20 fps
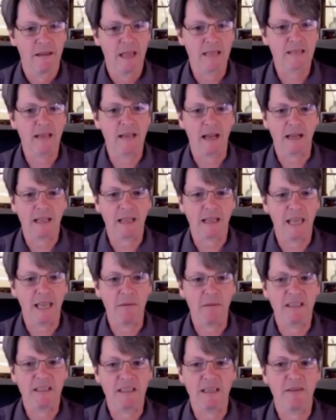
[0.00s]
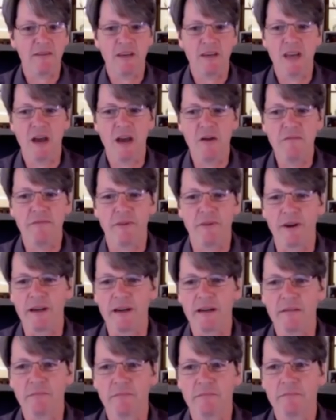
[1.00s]
It's not claiming to even know
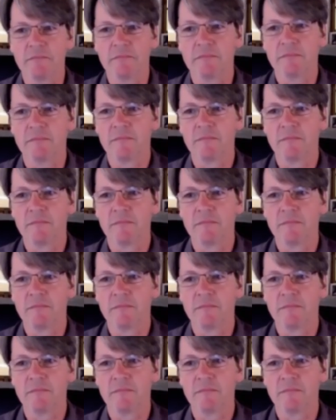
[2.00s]
freedom.